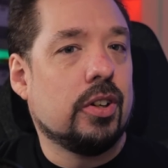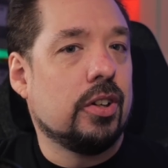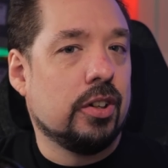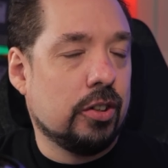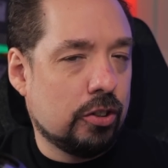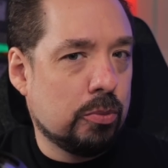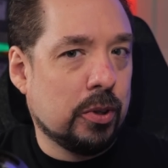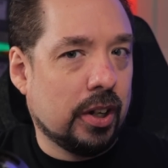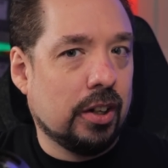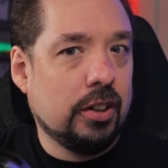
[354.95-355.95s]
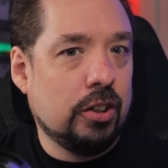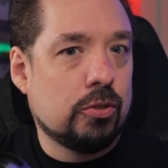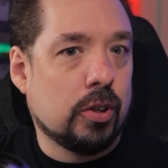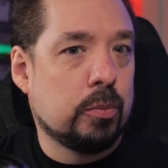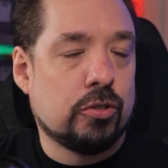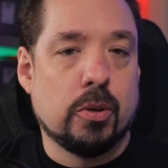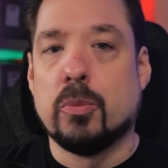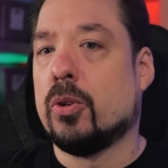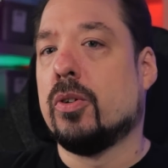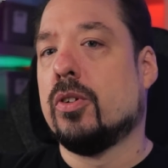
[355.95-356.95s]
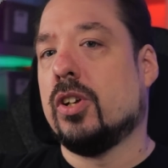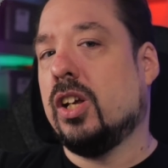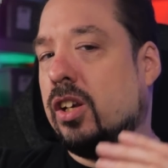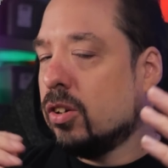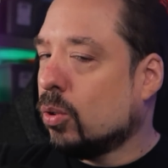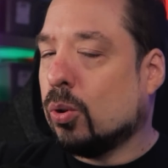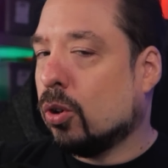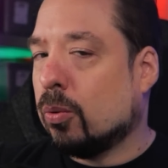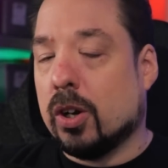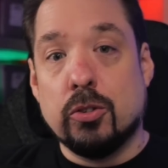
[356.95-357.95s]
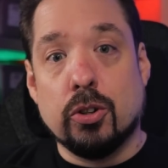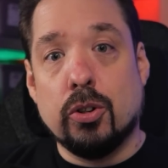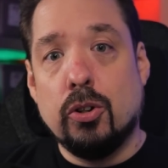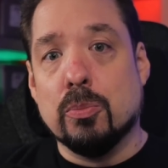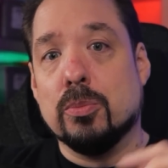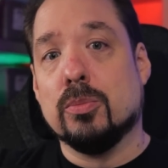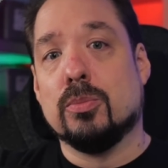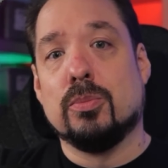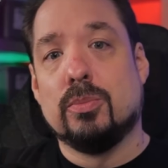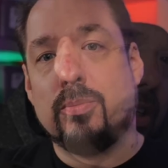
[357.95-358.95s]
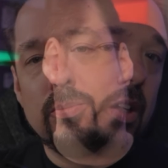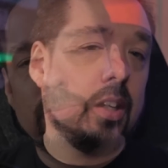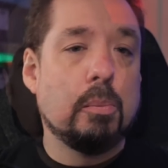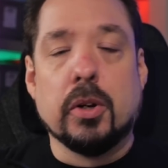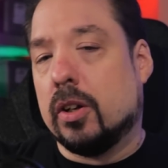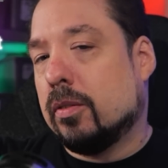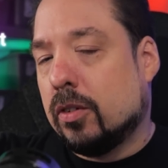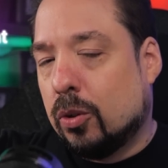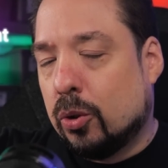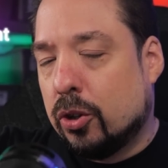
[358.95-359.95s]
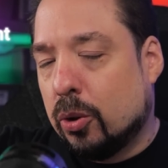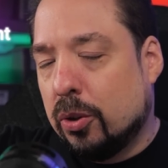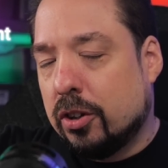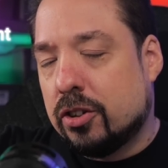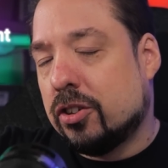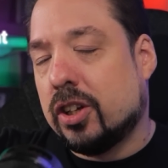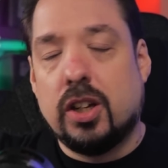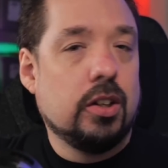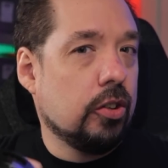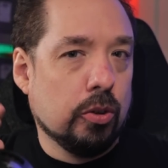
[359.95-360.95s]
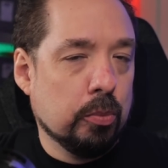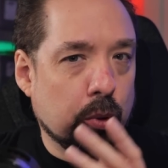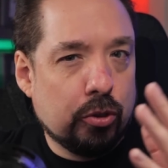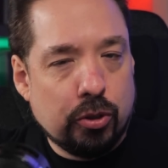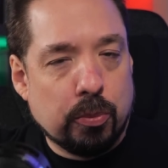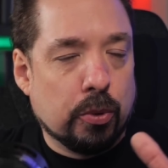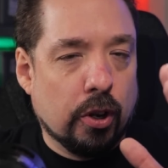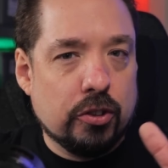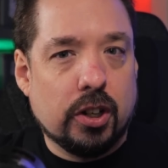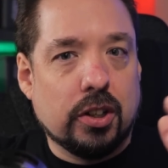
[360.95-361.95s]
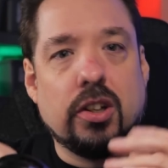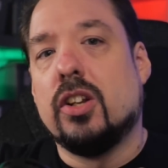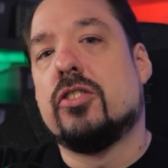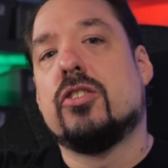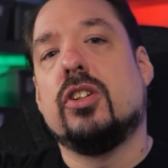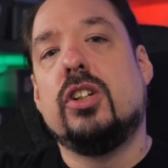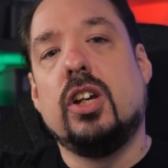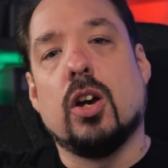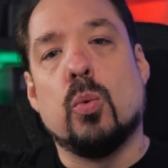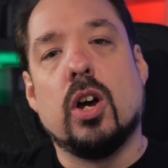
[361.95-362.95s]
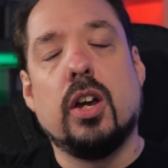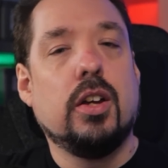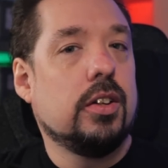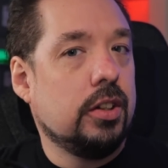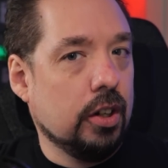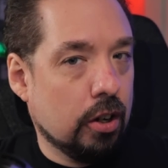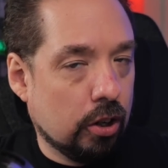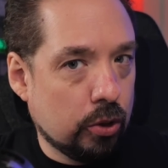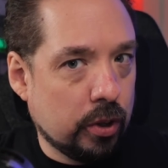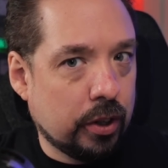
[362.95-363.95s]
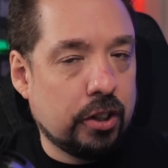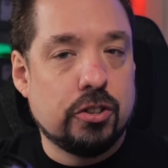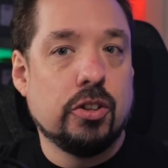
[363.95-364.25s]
an addressable LED strip somewhere in or around your home. But although this is a commercial project and less DIY, the hardware is